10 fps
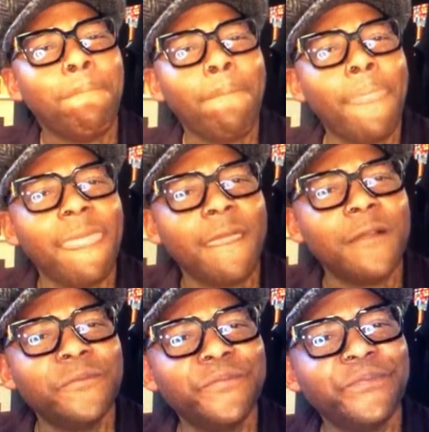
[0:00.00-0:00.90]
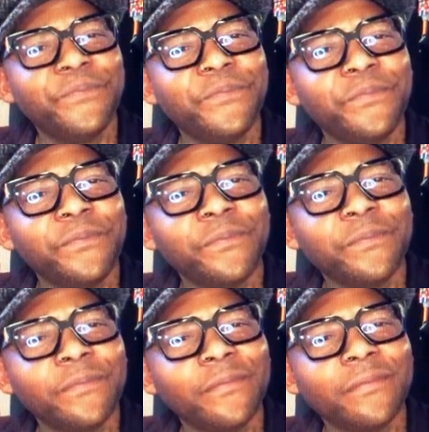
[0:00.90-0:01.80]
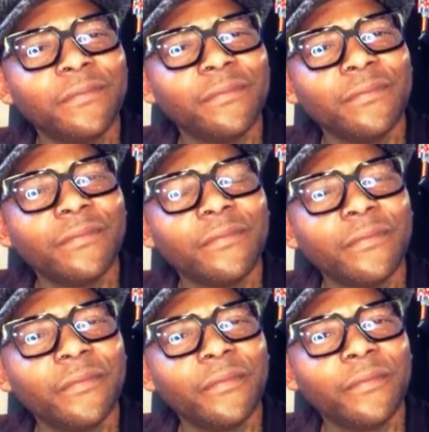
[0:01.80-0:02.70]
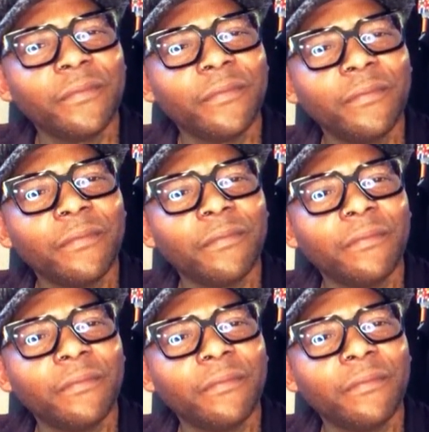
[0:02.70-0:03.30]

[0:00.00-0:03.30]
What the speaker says: (no one is talking)